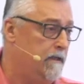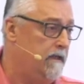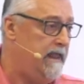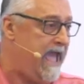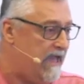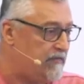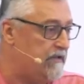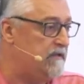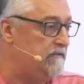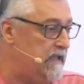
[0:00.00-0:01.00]
It has to
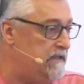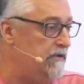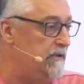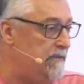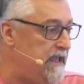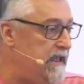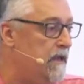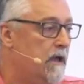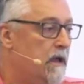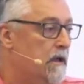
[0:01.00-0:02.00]
continue to be
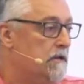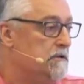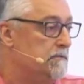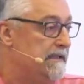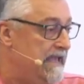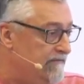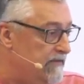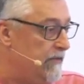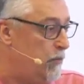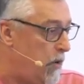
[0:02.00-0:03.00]

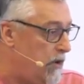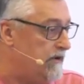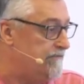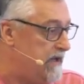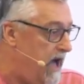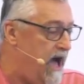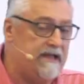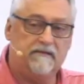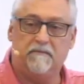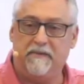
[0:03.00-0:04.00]
giving the Word of
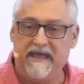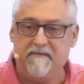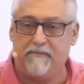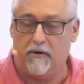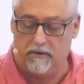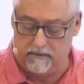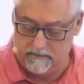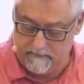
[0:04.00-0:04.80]
God to people.